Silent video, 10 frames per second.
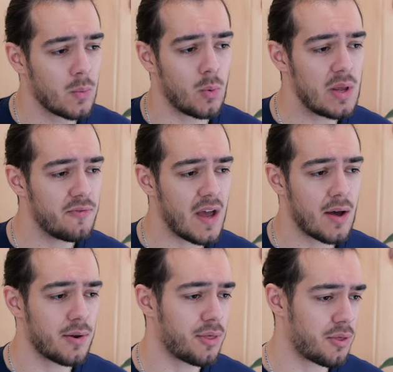Well, we
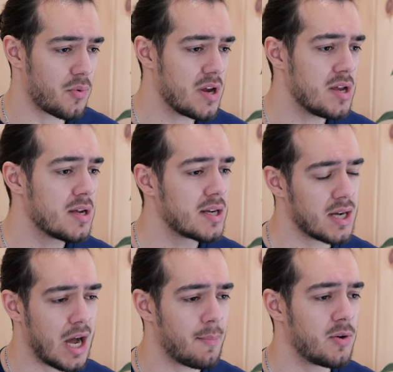found three
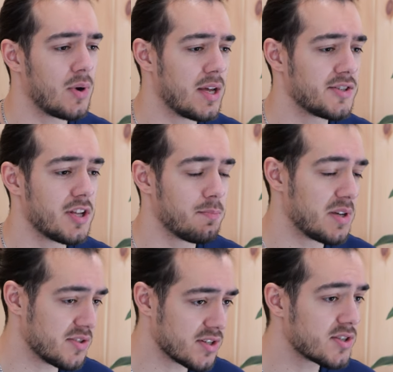common ways that
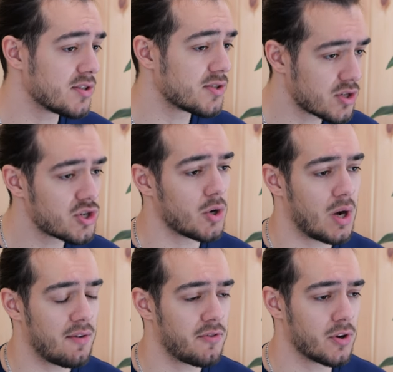businesses show
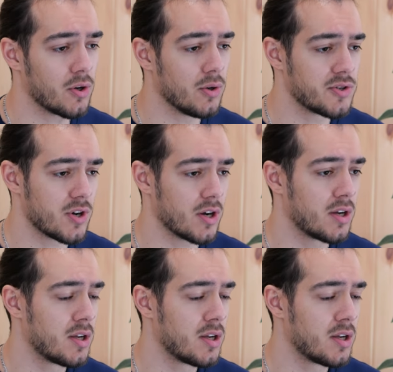off their culture.